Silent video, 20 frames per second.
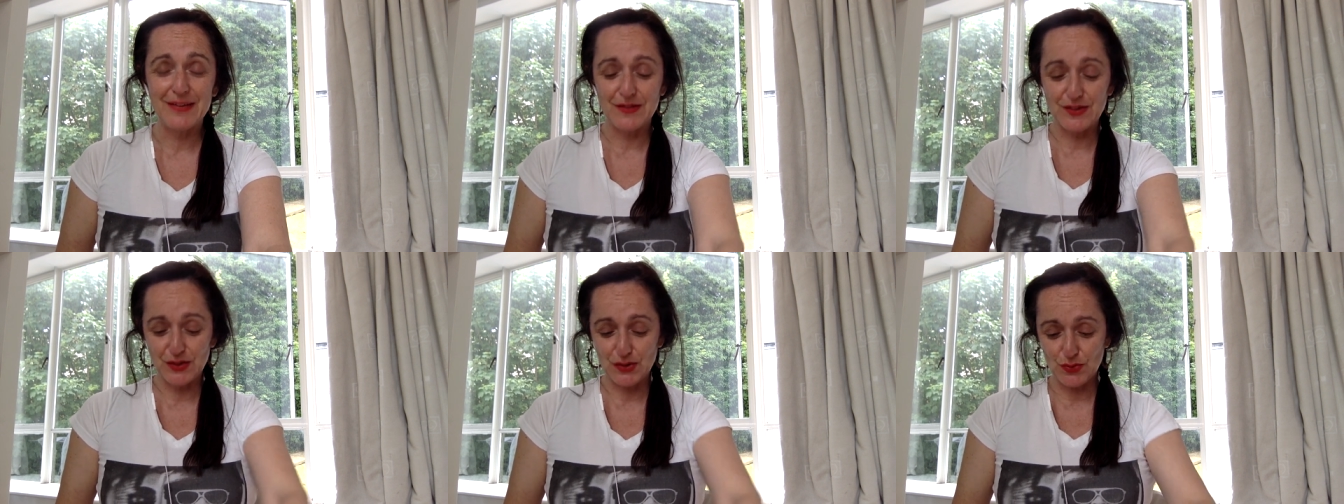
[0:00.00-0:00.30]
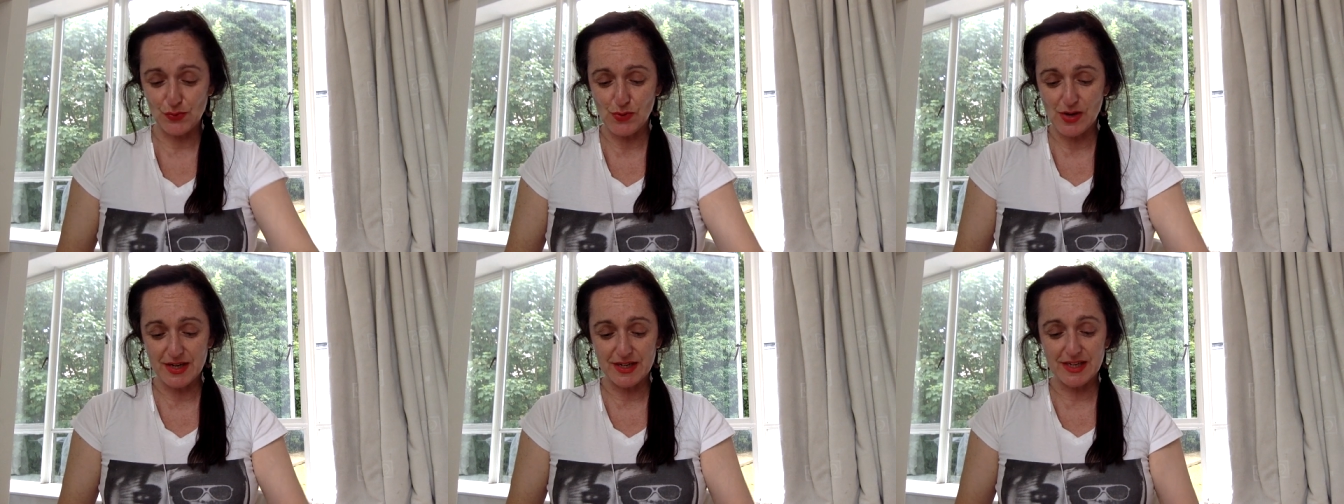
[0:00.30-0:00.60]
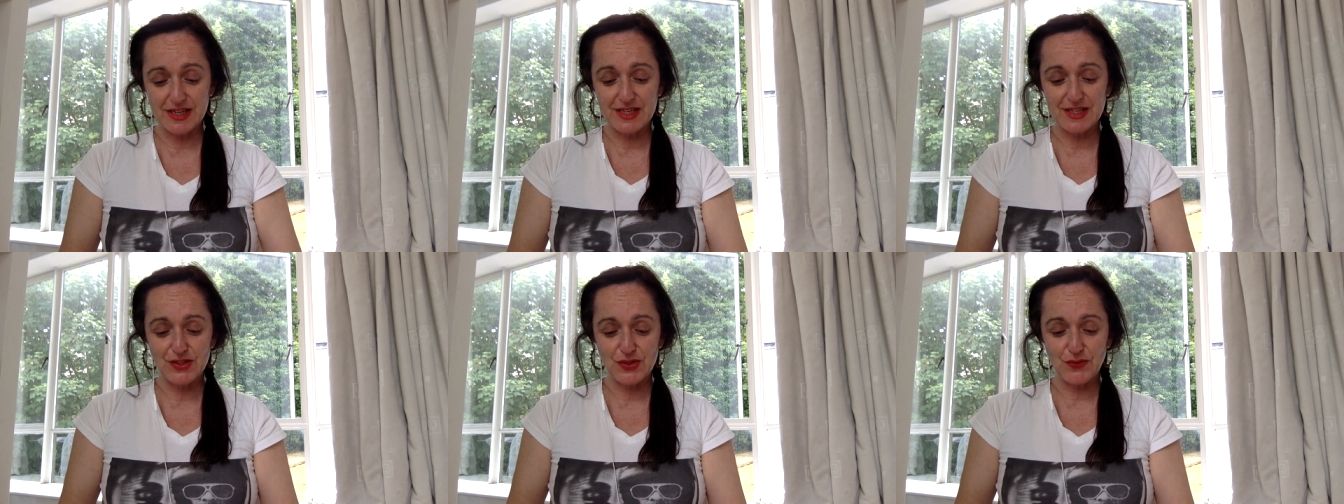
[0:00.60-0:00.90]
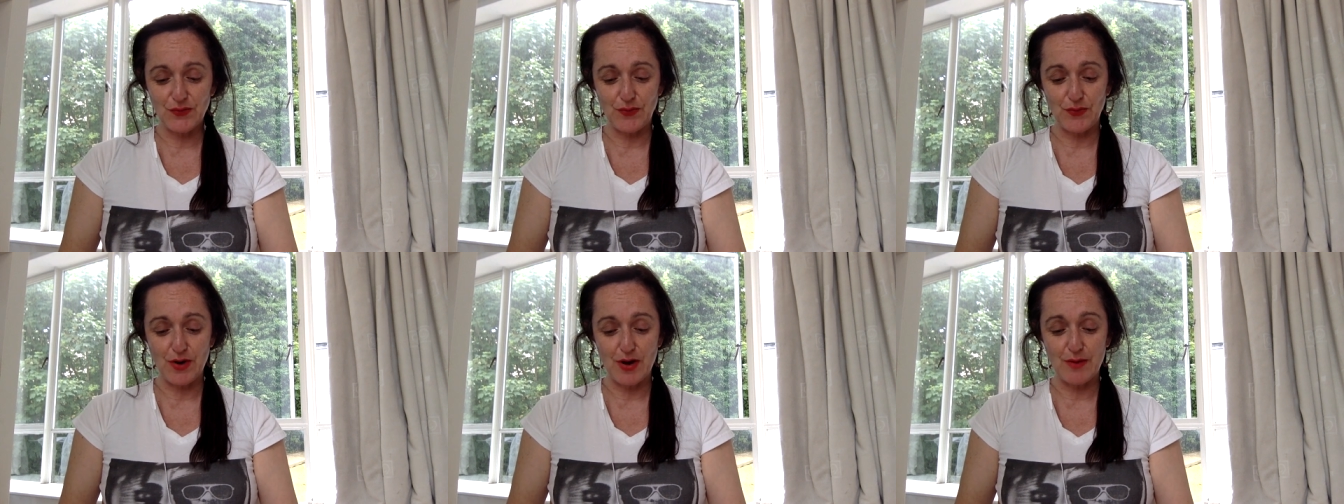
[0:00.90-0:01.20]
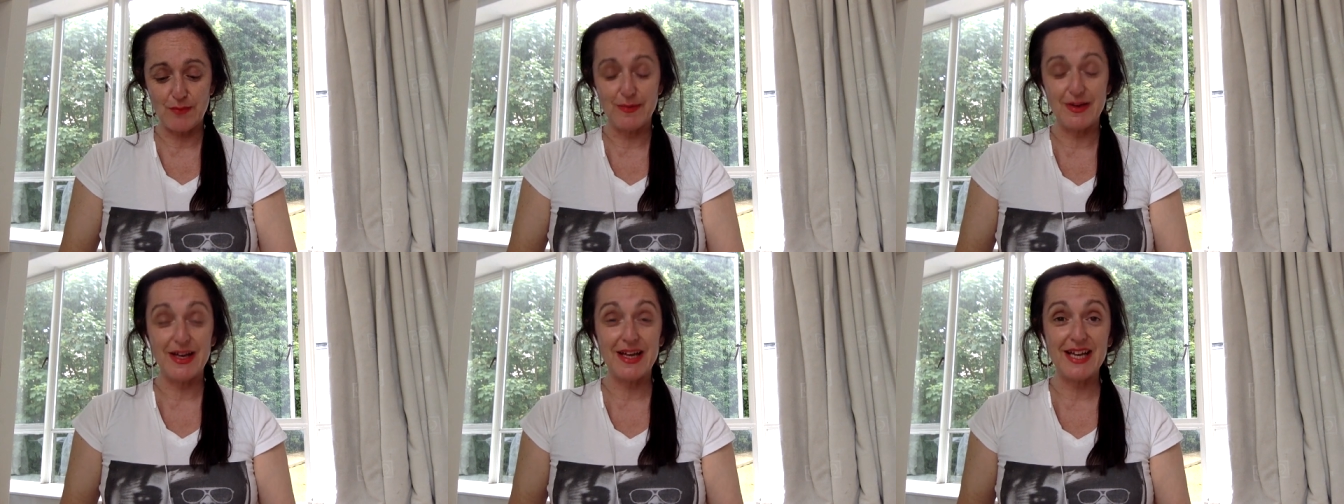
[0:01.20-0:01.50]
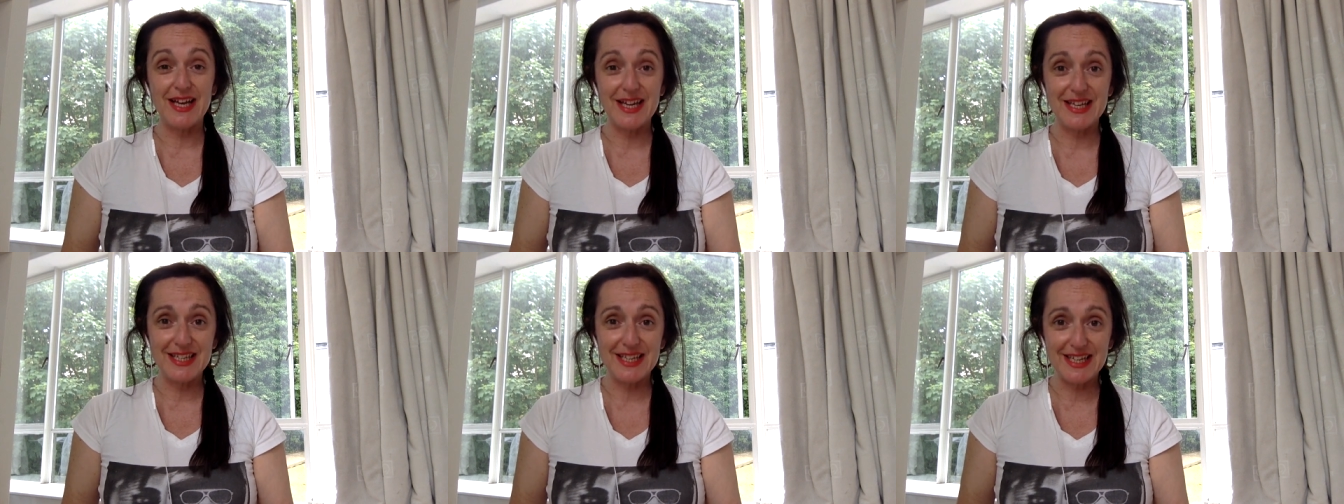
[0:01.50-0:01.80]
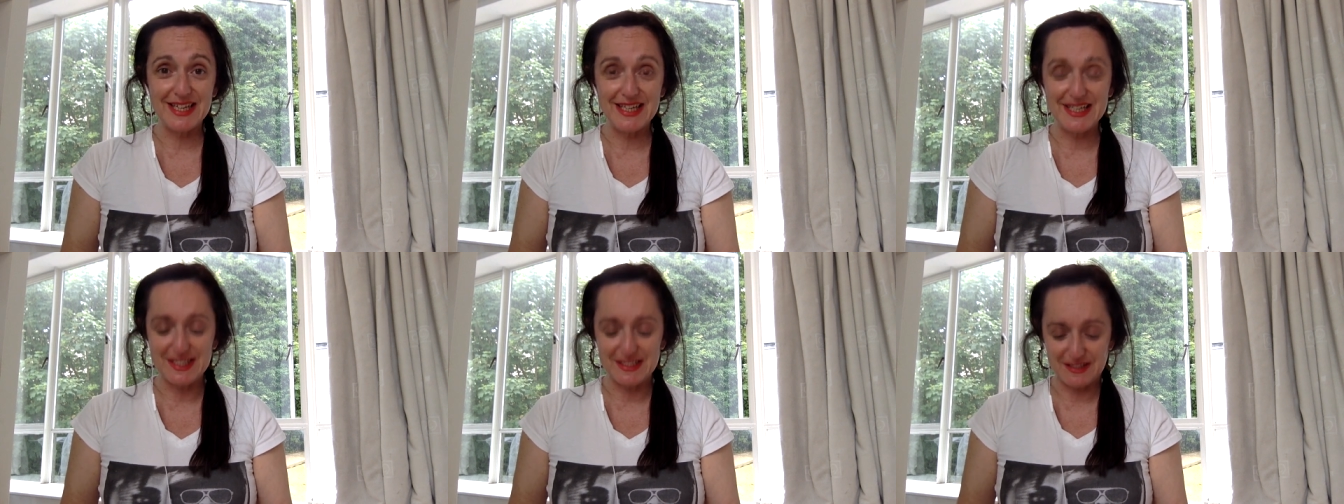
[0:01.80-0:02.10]
This one is from
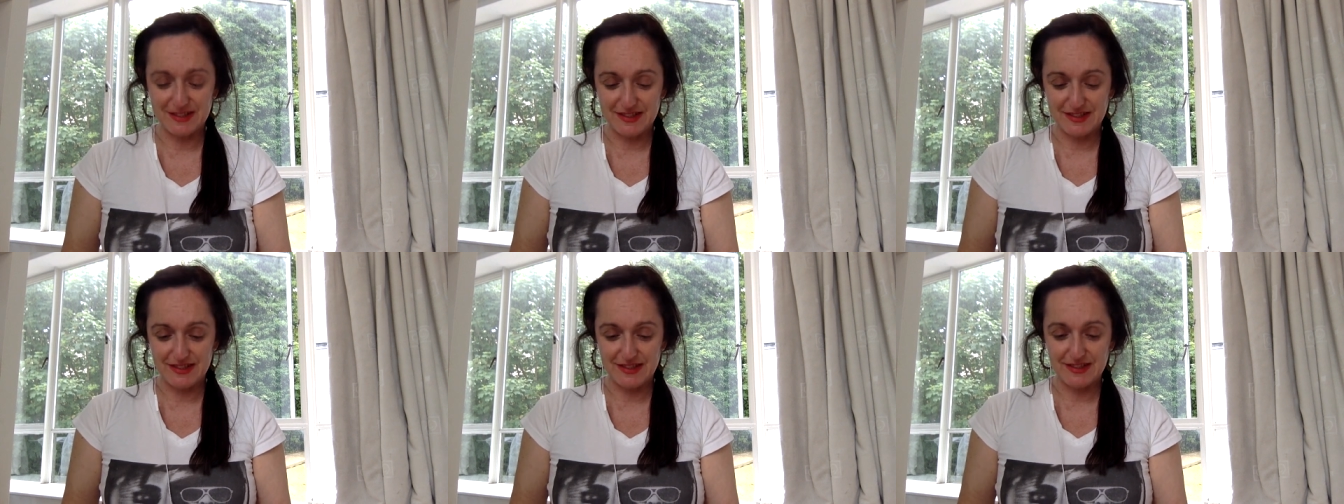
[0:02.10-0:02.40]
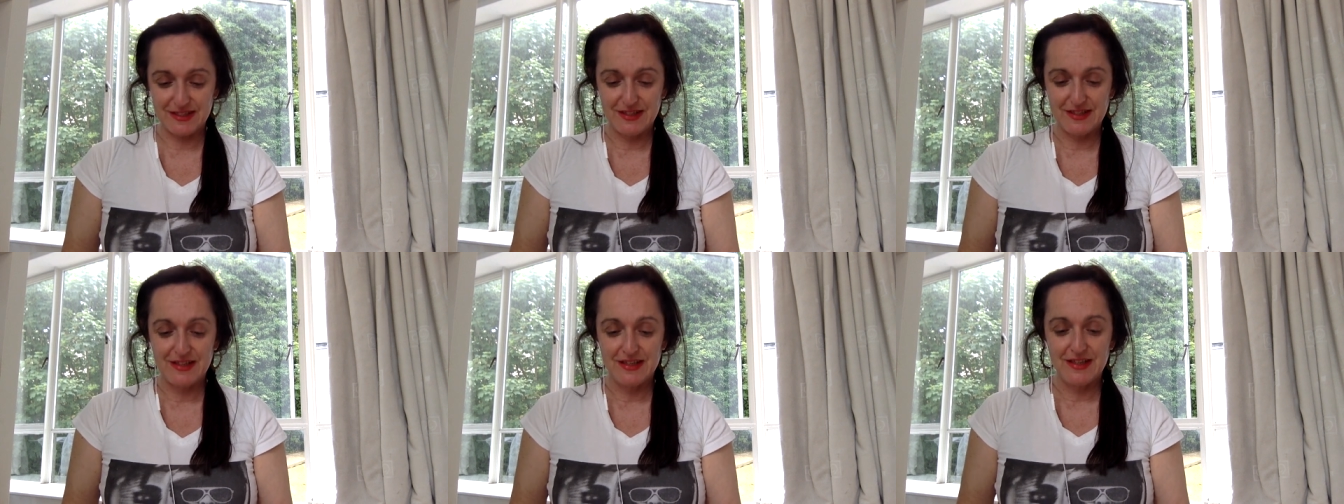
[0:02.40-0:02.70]
Anisse.